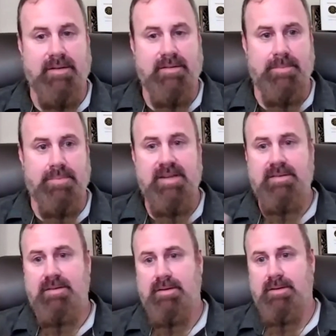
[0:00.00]
it's the
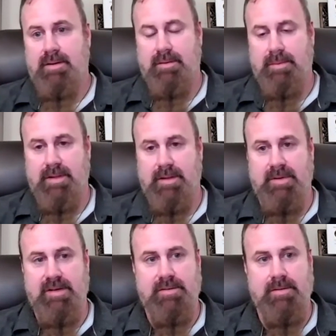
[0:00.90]
priesthood of the Wind and
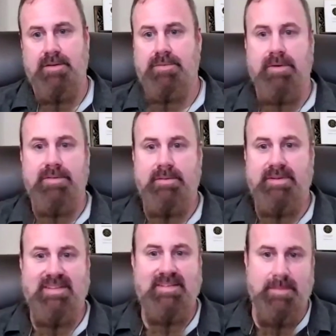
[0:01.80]
Reacher, and it's also
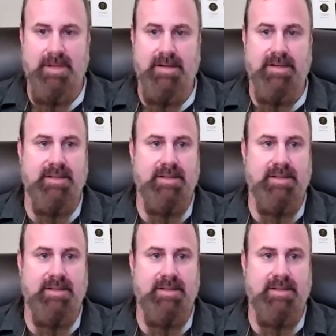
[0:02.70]
its seminary.